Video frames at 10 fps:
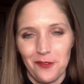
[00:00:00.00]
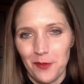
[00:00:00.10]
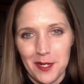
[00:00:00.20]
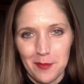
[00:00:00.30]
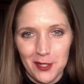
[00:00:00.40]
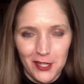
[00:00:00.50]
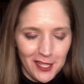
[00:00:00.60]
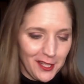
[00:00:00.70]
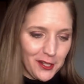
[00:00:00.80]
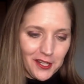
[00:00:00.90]
want a bunch of
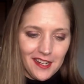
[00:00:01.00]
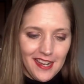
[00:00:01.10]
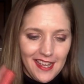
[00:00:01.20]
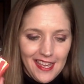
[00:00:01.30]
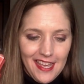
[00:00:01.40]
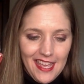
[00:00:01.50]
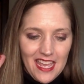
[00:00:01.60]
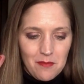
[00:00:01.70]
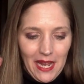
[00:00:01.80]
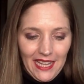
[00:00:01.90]
glitter
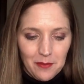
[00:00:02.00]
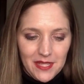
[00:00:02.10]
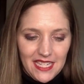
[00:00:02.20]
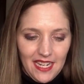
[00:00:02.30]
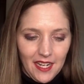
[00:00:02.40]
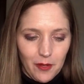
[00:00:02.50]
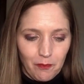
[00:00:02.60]
in my lipstick.